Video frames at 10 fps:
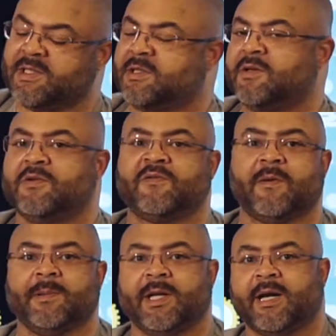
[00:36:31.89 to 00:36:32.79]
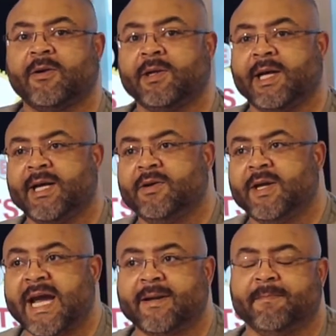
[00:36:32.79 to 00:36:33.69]
to choose from. And not only that, you
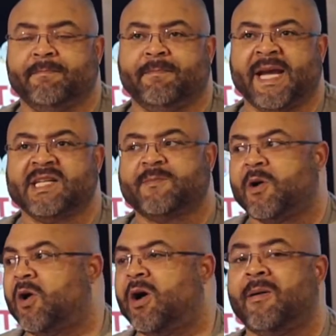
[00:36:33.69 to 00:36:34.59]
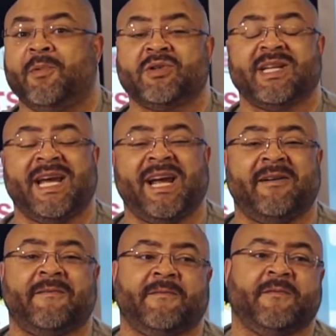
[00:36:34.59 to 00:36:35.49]
got baseball almost
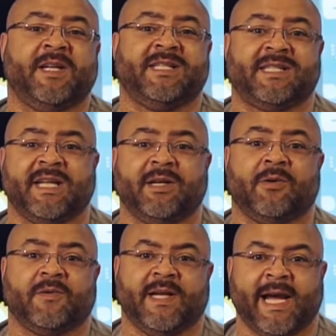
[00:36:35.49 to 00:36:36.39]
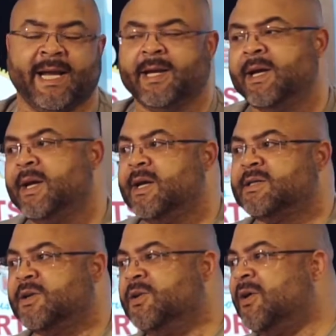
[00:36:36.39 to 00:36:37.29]
every single day.
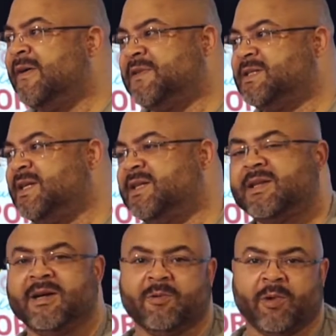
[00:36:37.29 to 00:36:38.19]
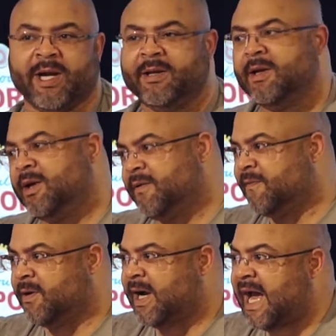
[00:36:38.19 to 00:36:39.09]
So you don't have to sit there and wait
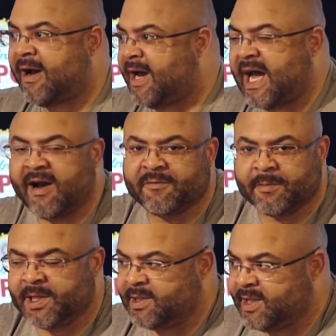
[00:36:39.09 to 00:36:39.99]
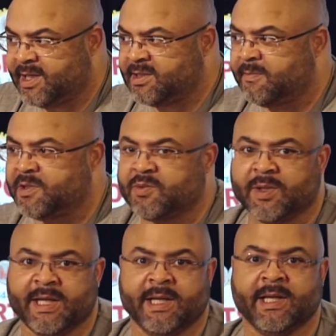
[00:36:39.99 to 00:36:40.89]
for however many days in
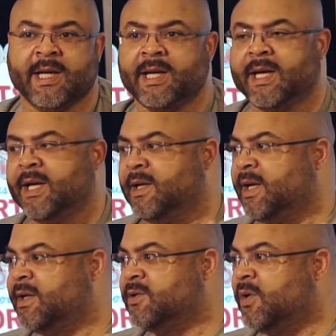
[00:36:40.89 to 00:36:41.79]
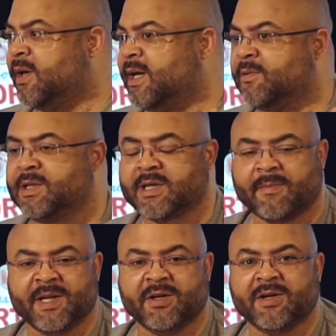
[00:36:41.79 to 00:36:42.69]
between and, and do all that research. I
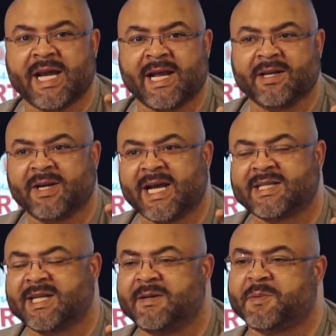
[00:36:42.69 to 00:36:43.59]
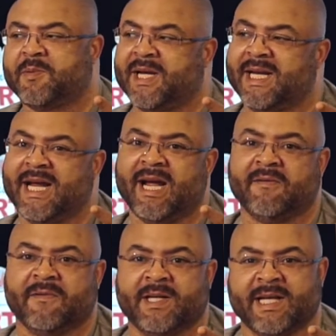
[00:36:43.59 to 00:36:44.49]
mean, you got you got teams playing
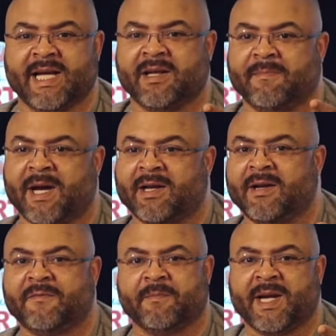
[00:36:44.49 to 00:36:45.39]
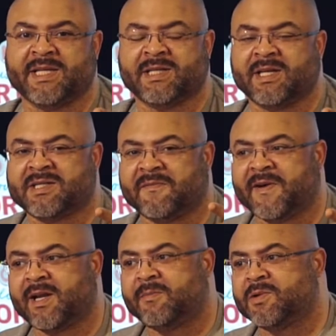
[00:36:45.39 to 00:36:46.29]
every day. The amount of information that's
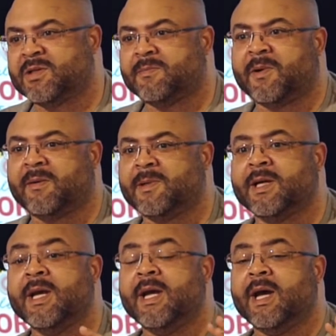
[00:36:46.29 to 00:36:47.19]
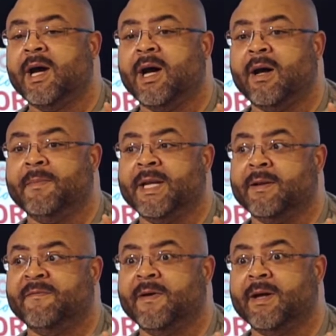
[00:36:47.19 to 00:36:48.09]
available to the public um, and,
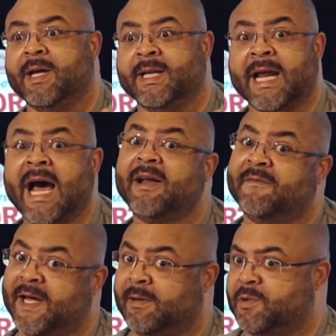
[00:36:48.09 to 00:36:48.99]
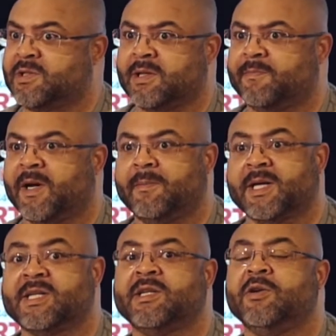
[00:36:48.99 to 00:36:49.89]
av- and, not available to the
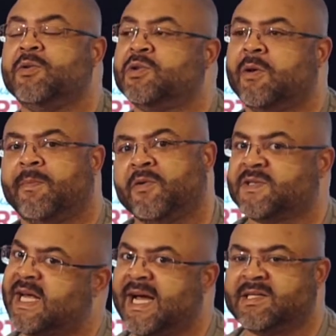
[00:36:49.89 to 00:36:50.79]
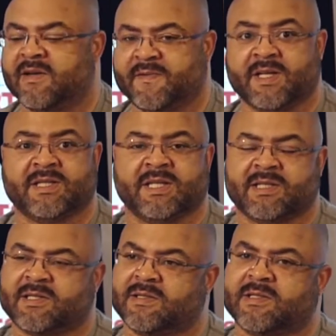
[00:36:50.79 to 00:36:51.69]
public is huge on both sides of it. There's
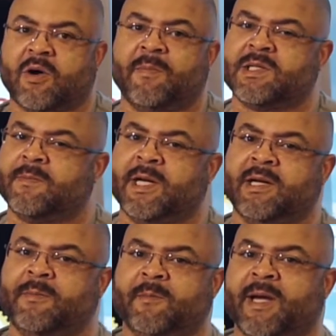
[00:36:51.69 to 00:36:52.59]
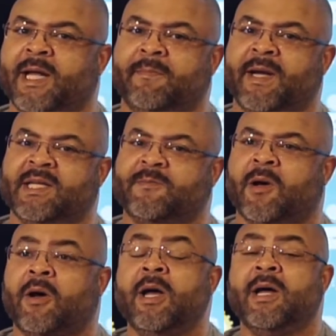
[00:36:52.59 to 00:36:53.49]
just so much money to be made in
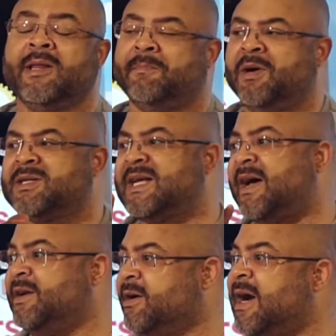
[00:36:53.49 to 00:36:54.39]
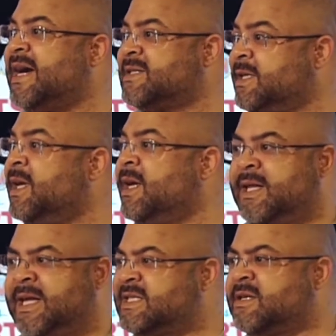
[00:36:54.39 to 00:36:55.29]
baseball. The books out here actually,
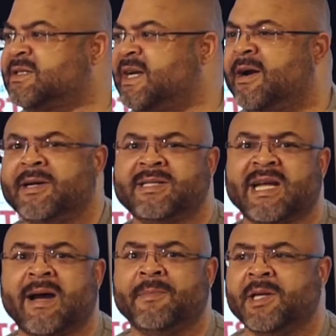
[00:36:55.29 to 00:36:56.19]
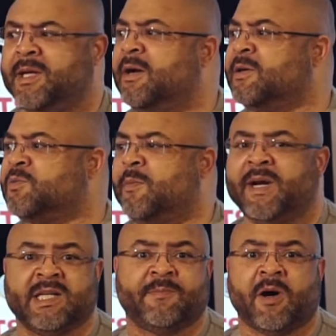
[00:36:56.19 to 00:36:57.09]
that's their scariest time of the year is when
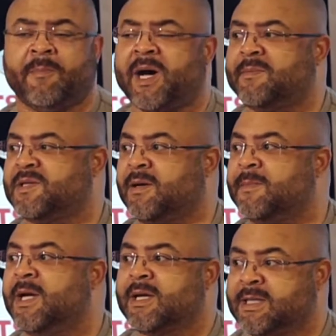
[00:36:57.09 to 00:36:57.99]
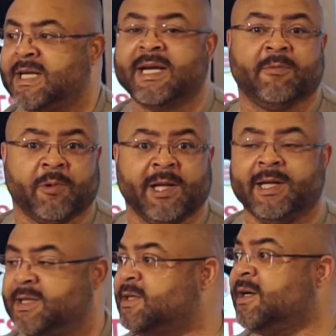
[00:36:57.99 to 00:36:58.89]
baseball pops up because they can really
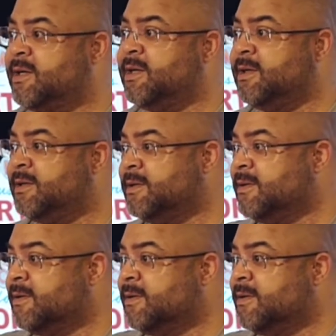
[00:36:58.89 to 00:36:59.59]
get tuck in it. I